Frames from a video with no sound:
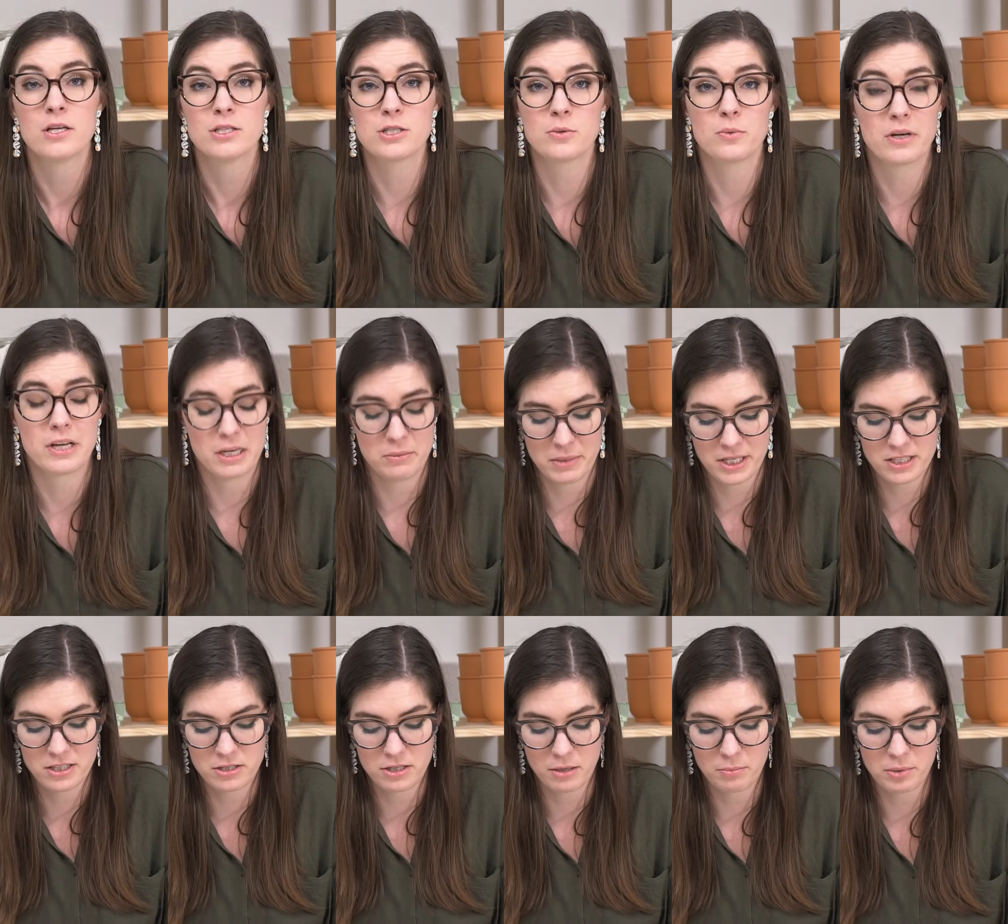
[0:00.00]
So we're going to mix
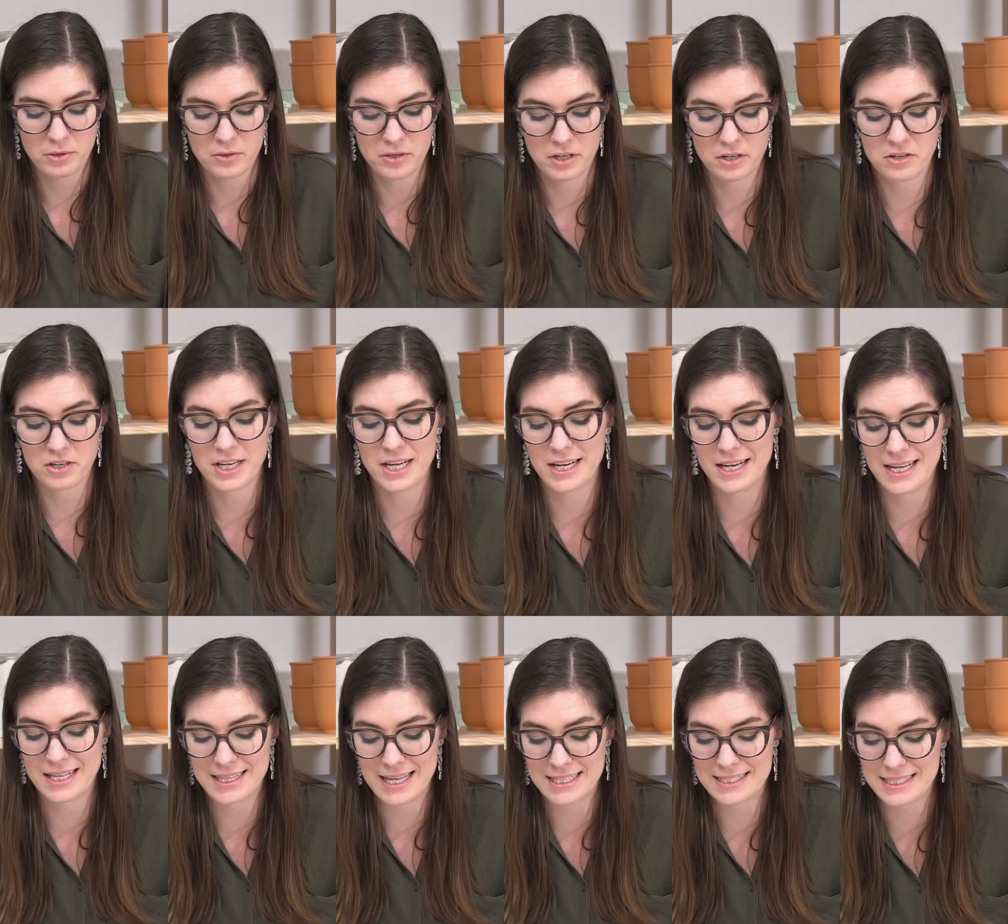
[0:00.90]
dark blue and green,
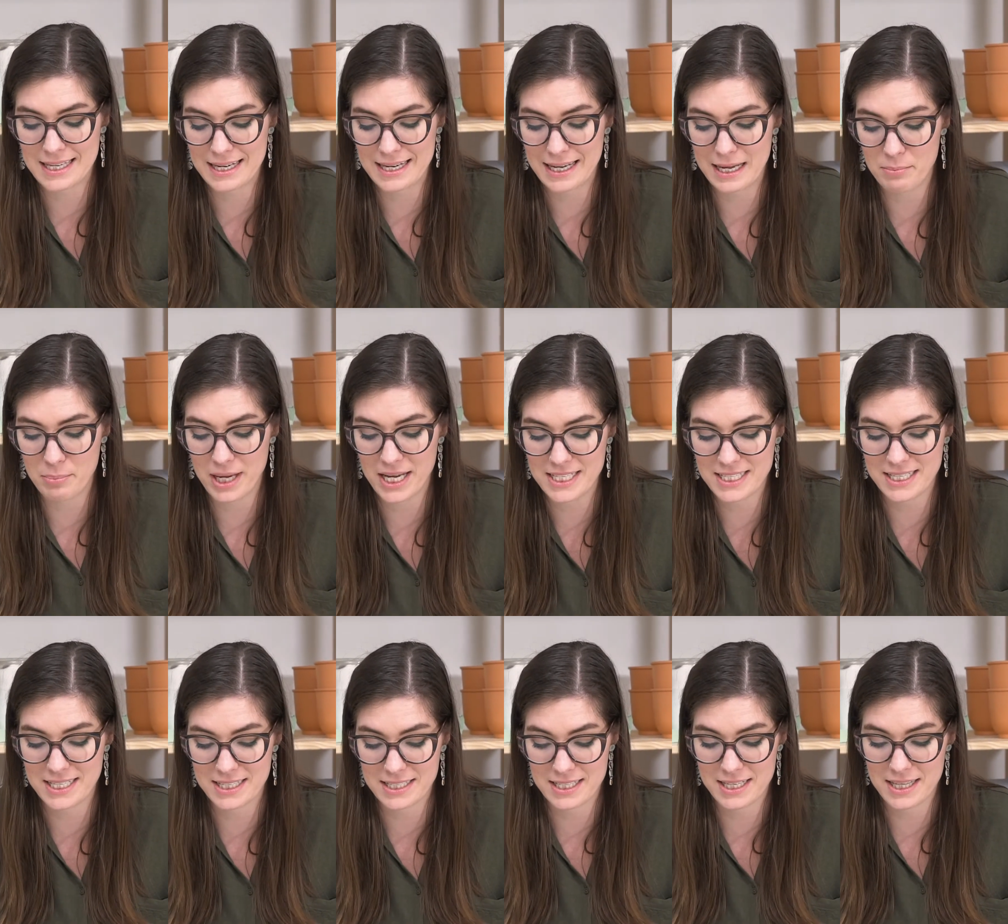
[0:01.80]
and that's going to get painted
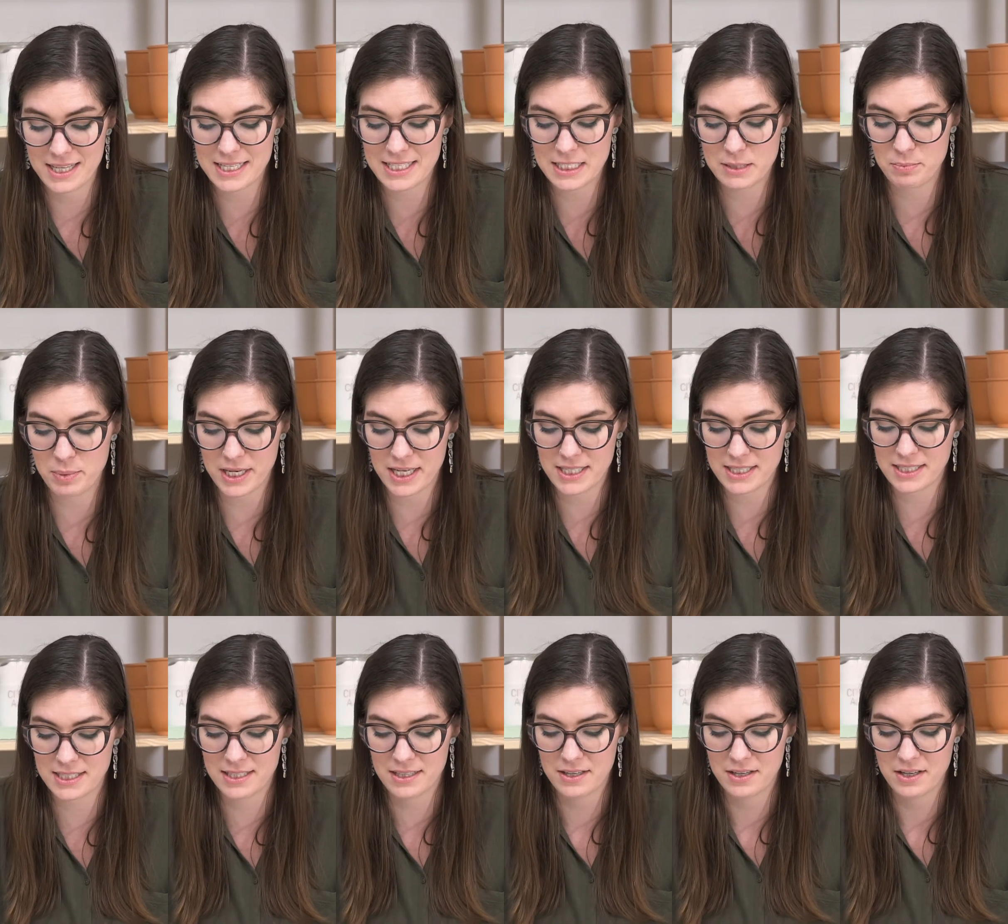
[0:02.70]
into this space.